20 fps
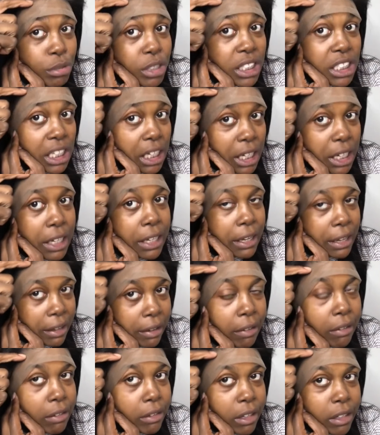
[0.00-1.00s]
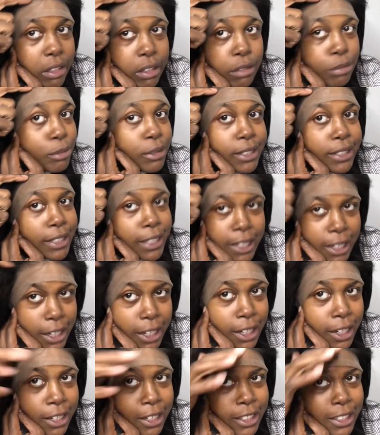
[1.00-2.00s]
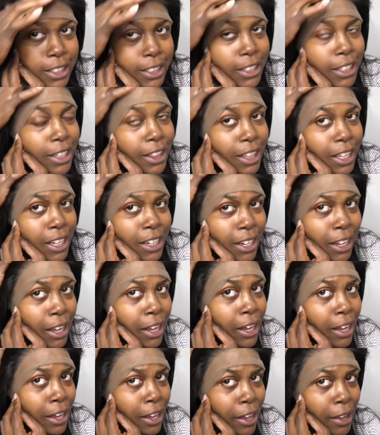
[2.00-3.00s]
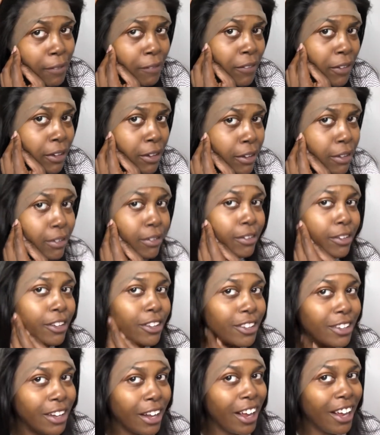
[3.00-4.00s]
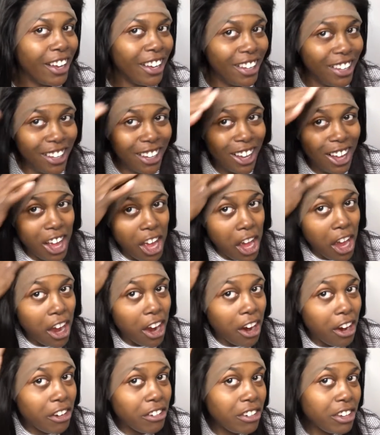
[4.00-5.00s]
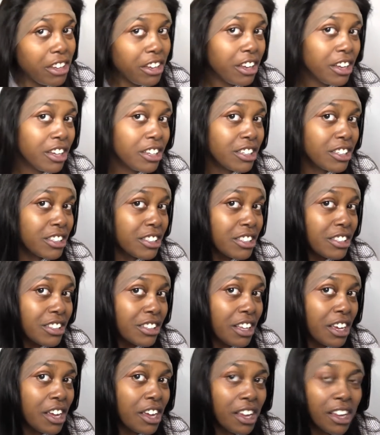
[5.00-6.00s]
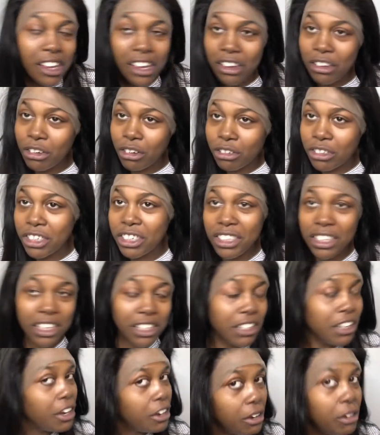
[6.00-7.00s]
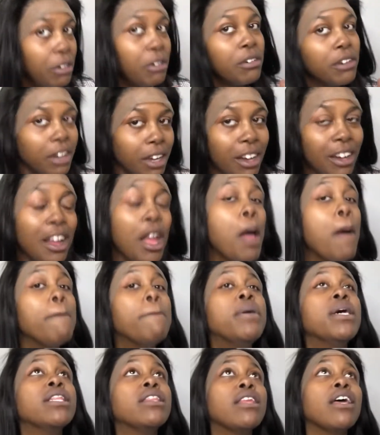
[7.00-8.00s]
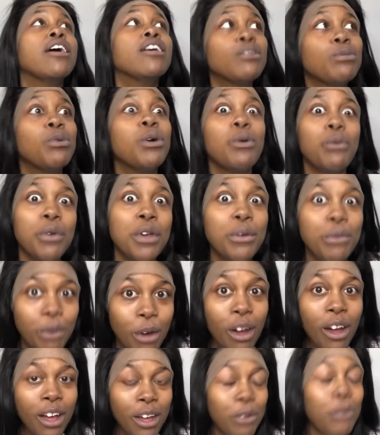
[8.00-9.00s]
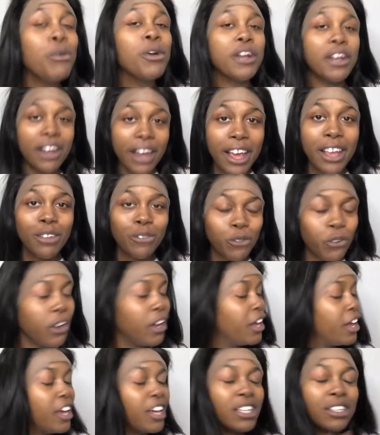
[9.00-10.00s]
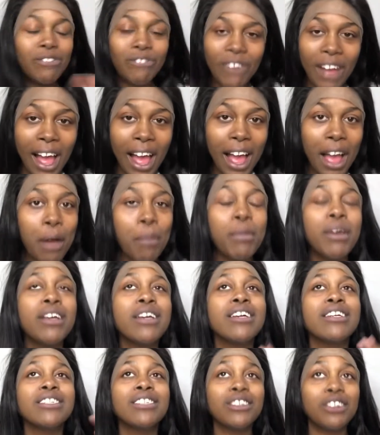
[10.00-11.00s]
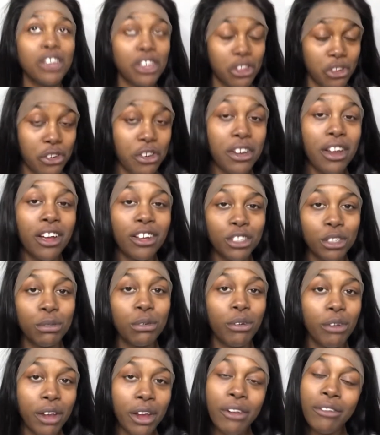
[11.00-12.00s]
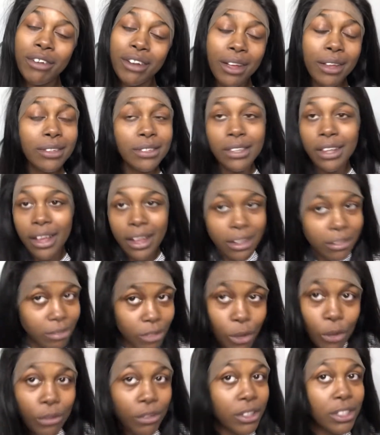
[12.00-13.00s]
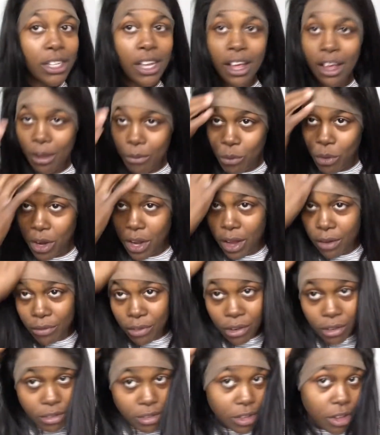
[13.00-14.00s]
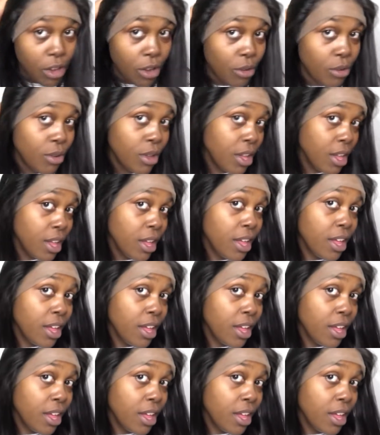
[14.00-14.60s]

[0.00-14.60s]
Receded. This is receding. This is a thin head heifer. Like, her little edges is thin. You know, she's getting older. But that's what we want with a lace front. It's fine because your natural hair does that over time, whatever. So